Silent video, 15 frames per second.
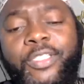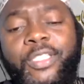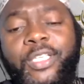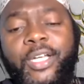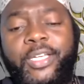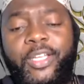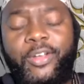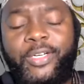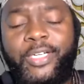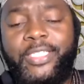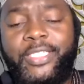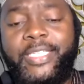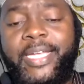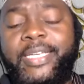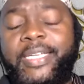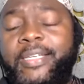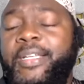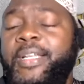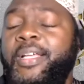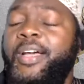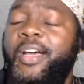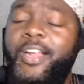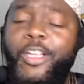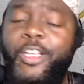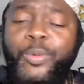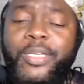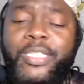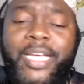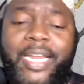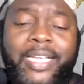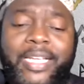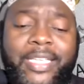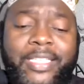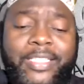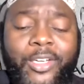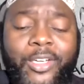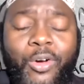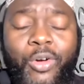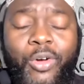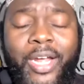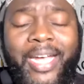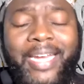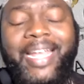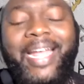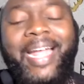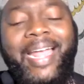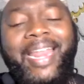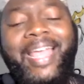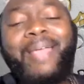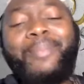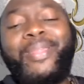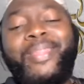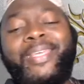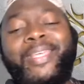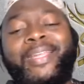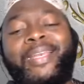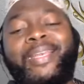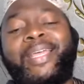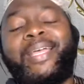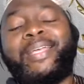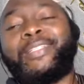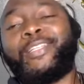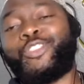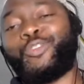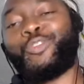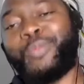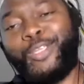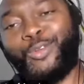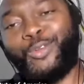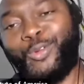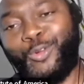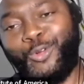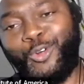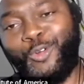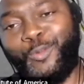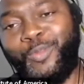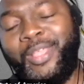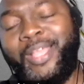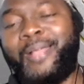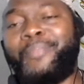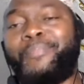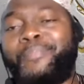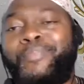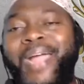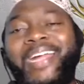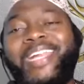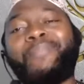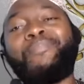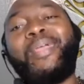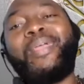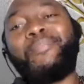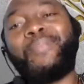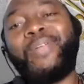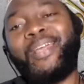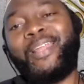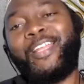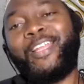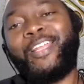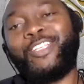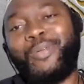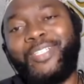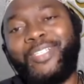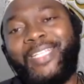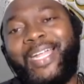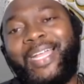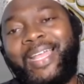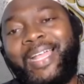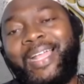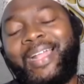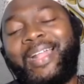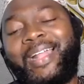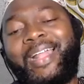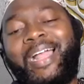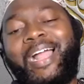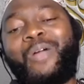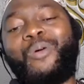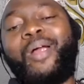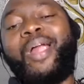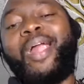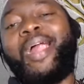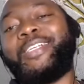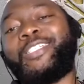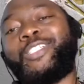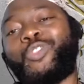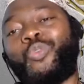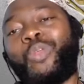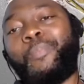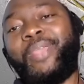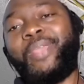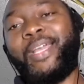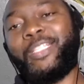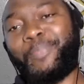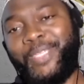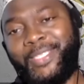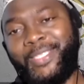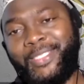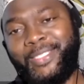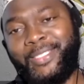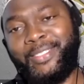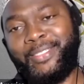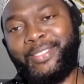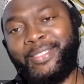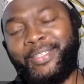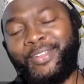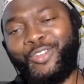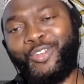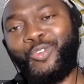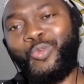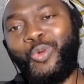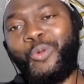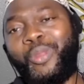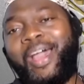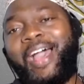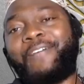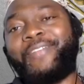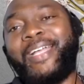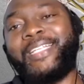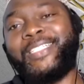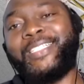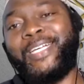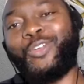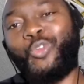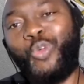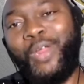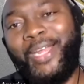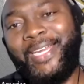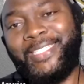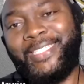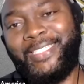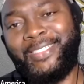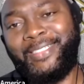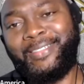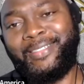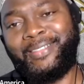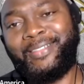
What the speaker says: us the understanding. Allah subhanahu wa ta'ala says in the Quran, Ala bi dhikri Allahi tatma'innu al-qulub. By remembering Allah subhanahu wa ta'ala, our hearts will be at peace. We will have that tranquility.